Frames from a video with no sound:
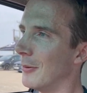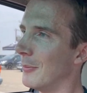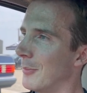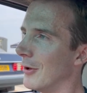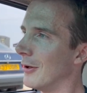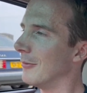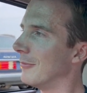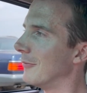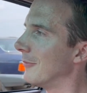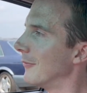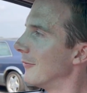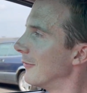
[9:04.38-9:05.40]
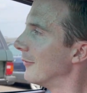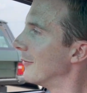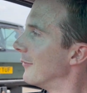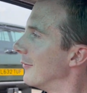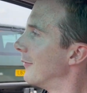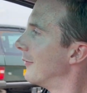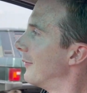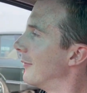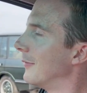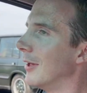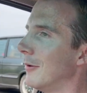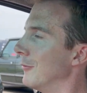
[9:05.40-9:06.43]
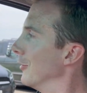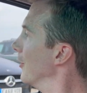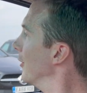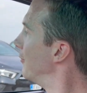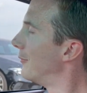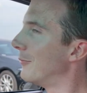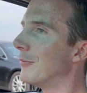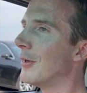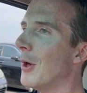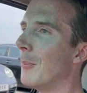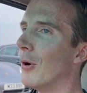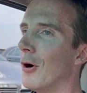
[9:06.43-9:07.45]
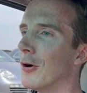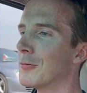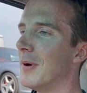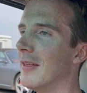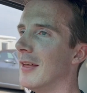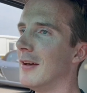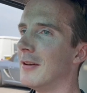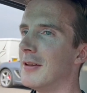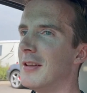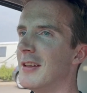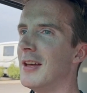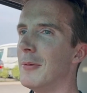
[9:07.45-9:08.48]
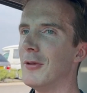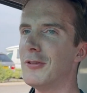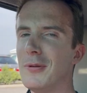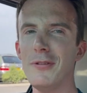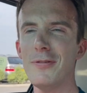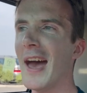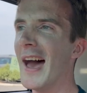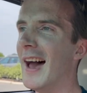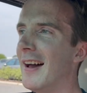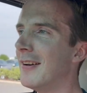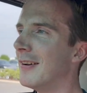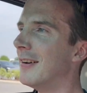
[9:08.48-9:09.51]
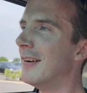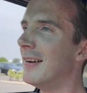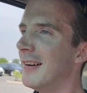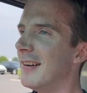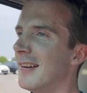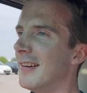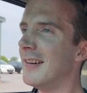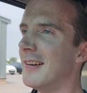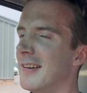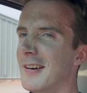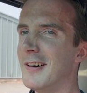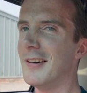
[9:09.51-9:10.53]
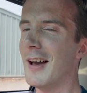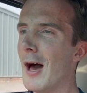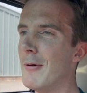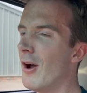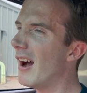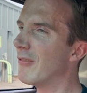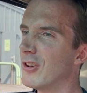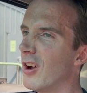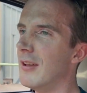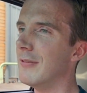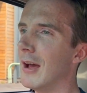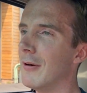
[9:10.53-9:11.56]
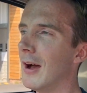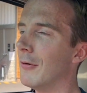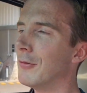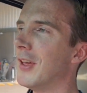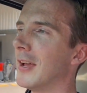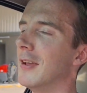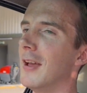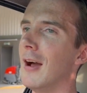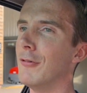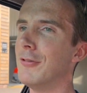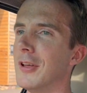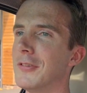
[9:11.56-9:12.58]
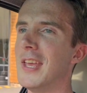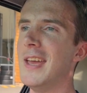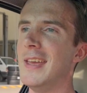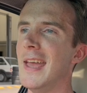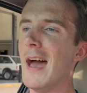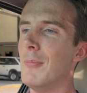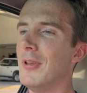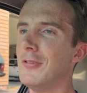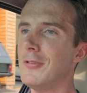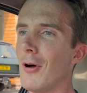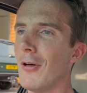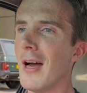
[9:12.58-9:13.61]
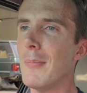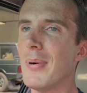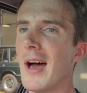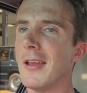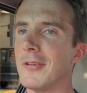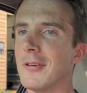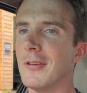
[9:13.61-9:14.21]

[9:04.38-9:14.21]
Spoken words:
But yeah, another Porsche back there. But to be fair, I mean, I haven't got even out of first gear yet, but it's not that bad.